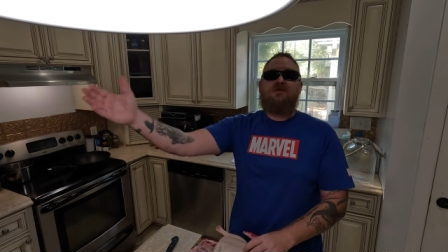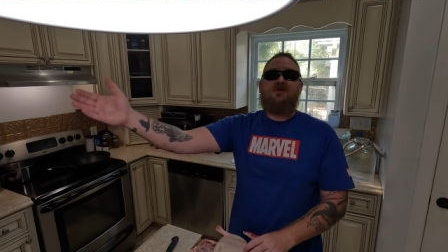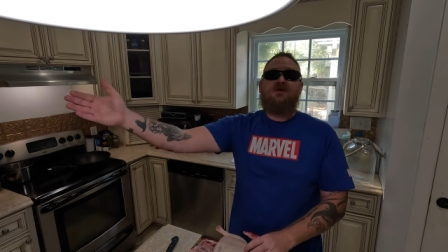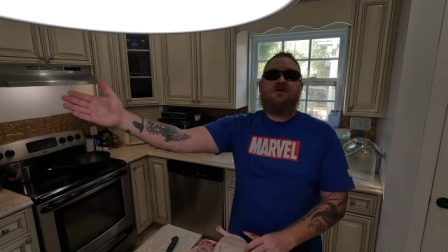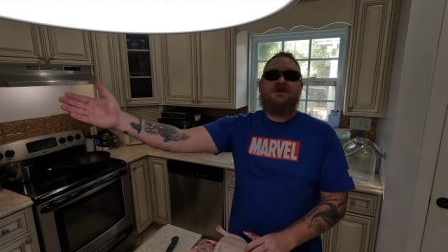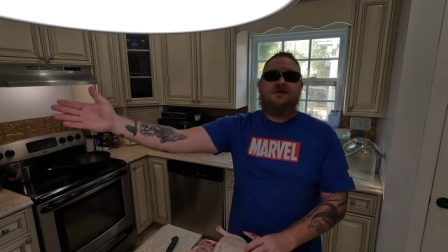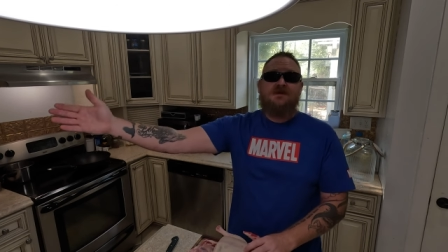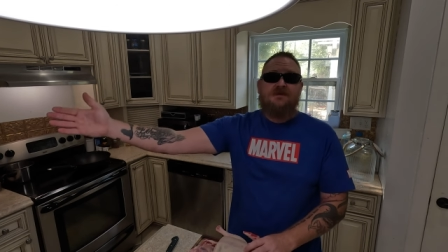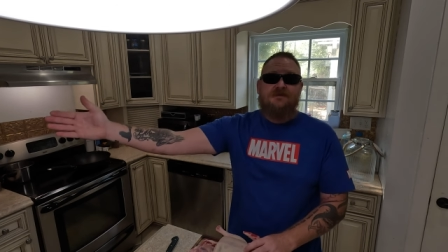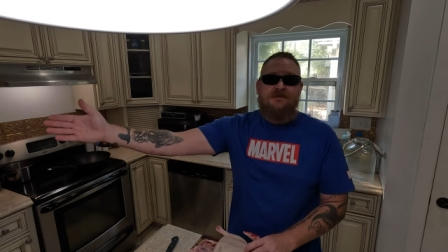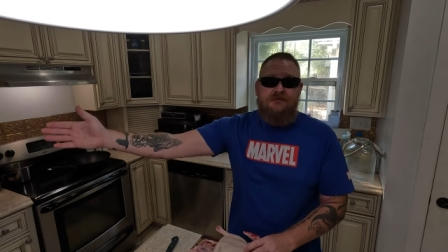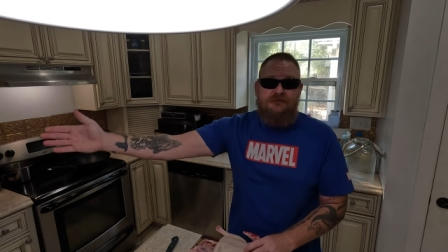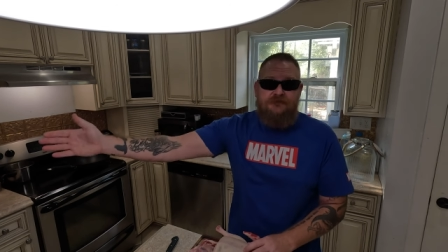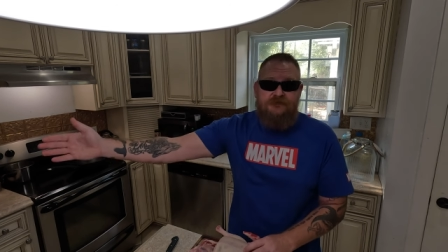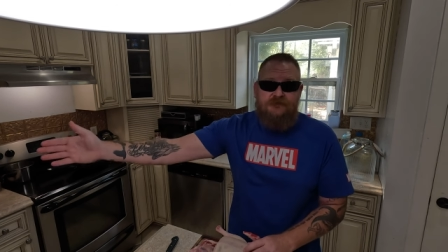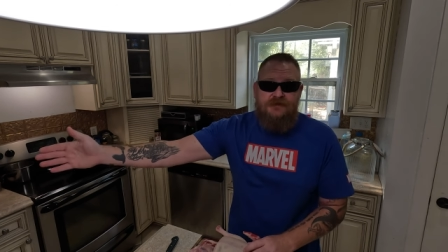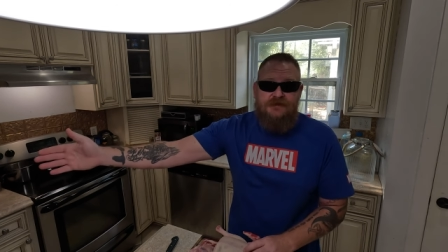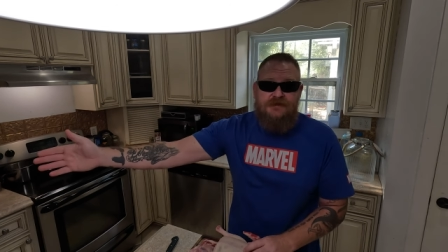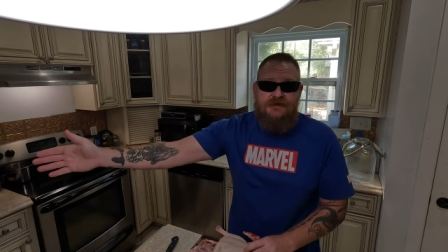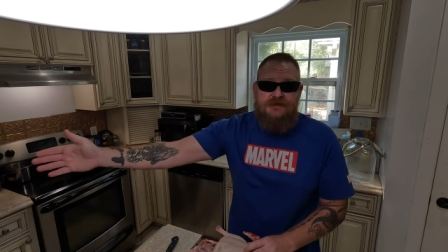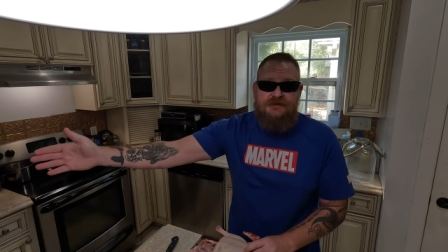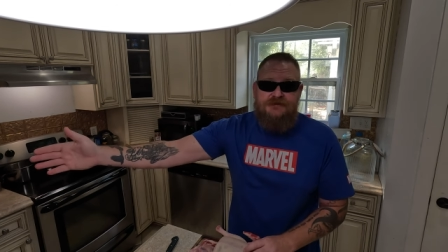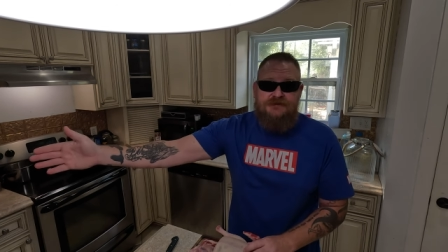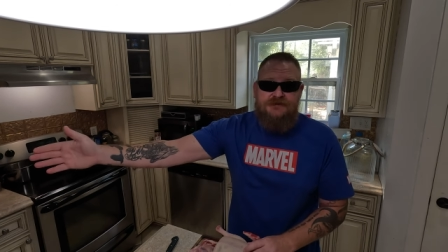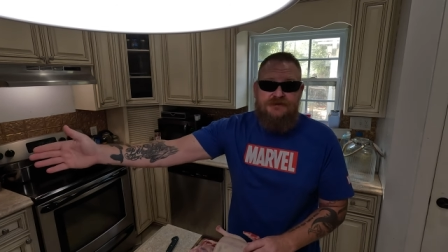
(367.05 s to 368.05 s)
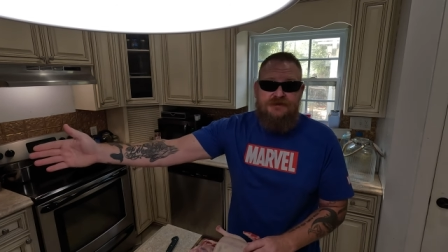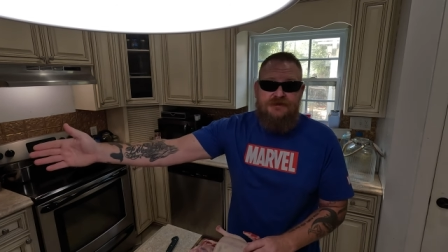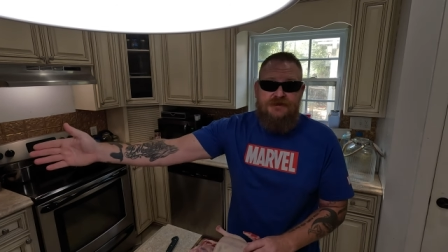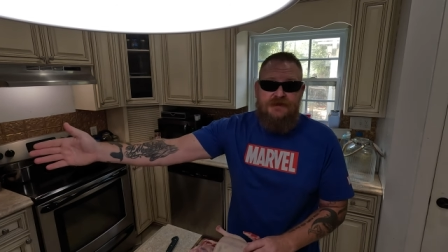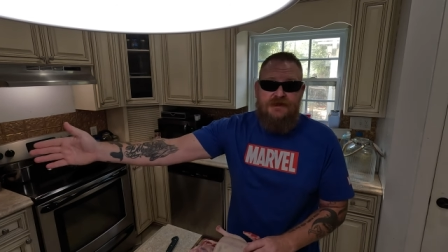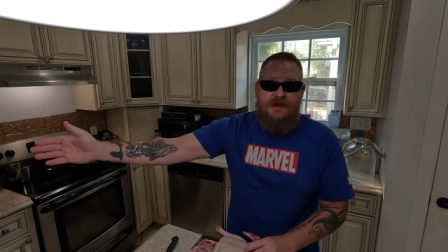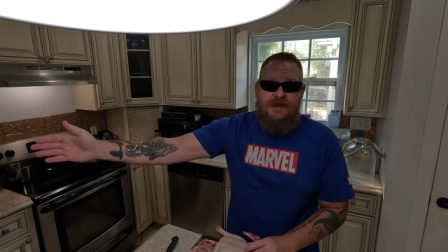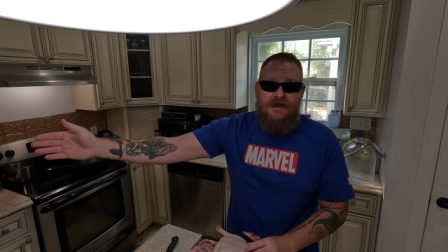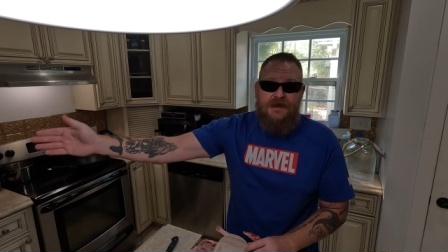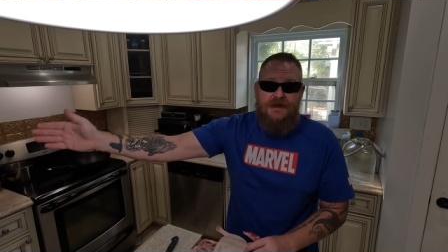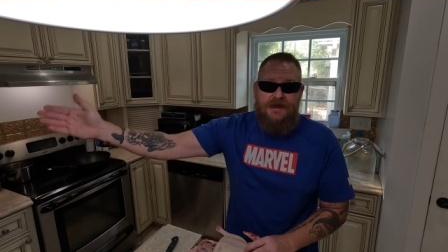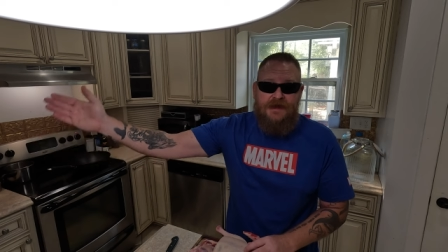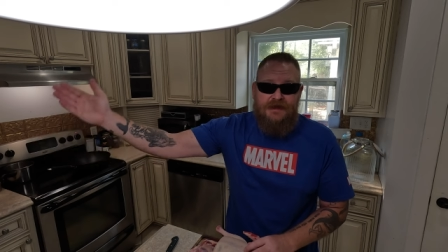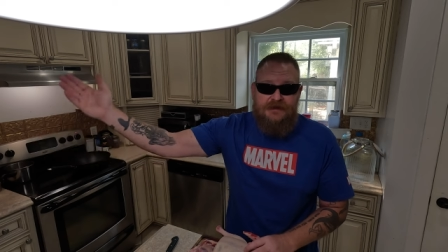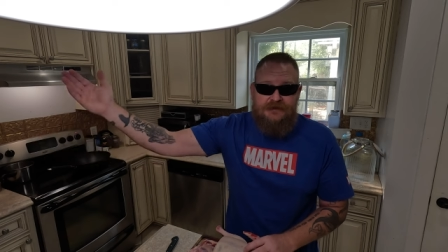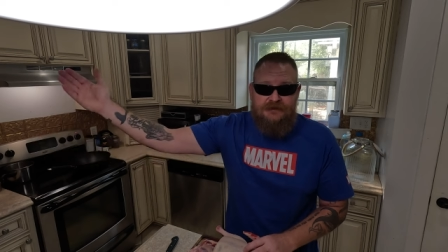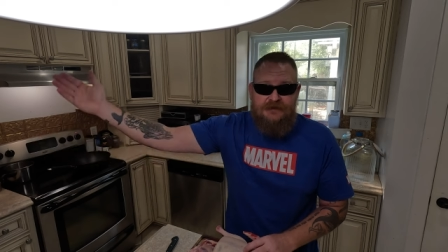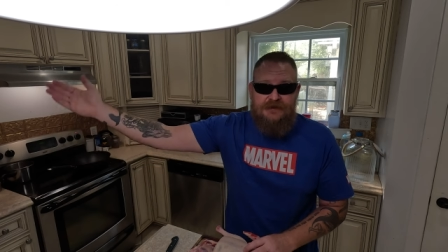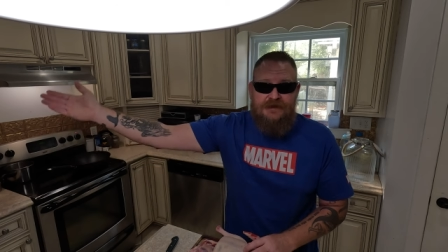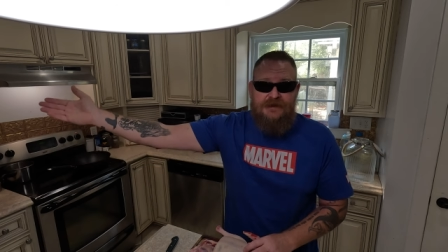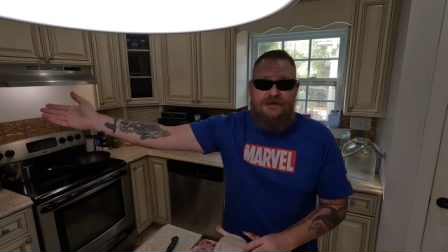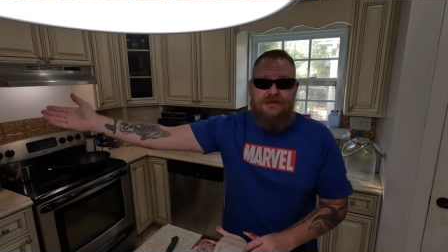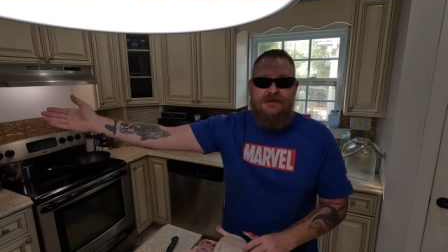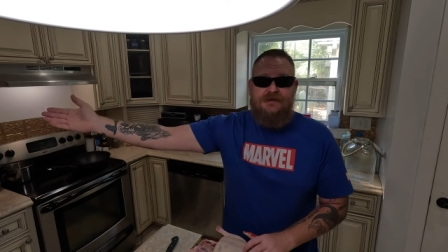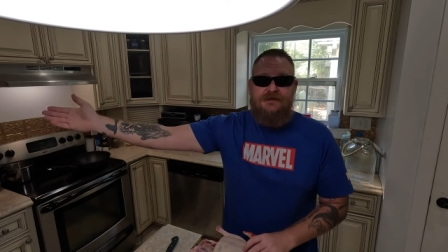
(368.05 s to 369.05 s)
to put it in the fridge and
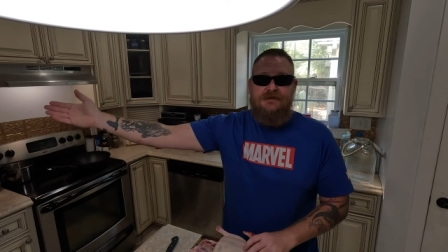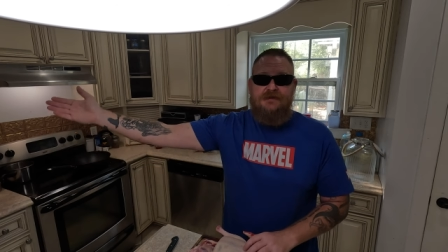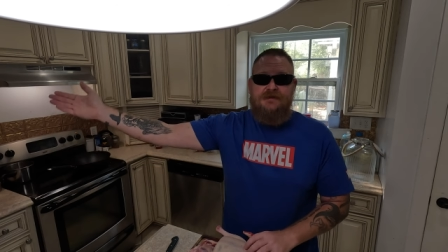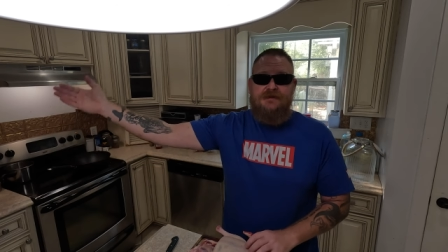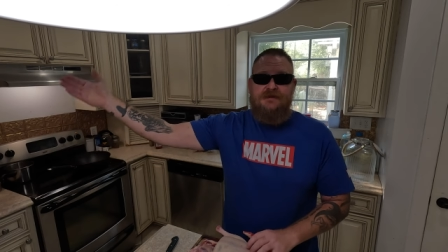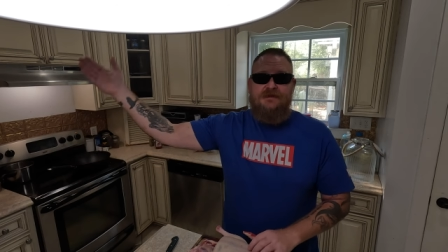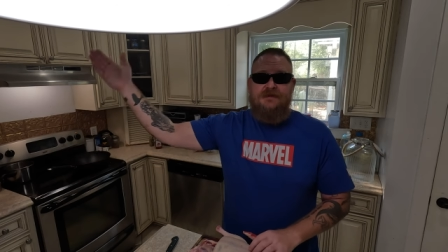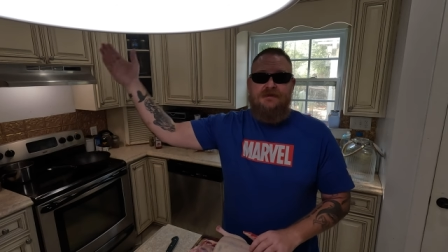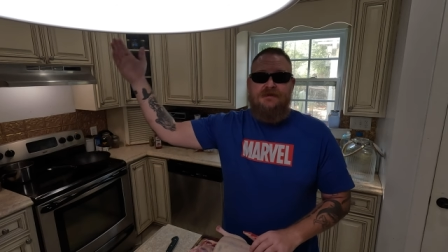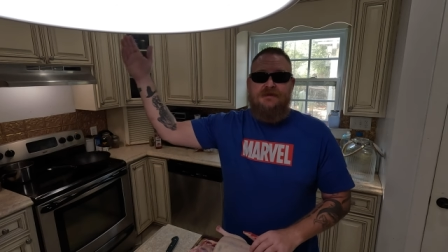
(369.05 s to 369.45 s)
let it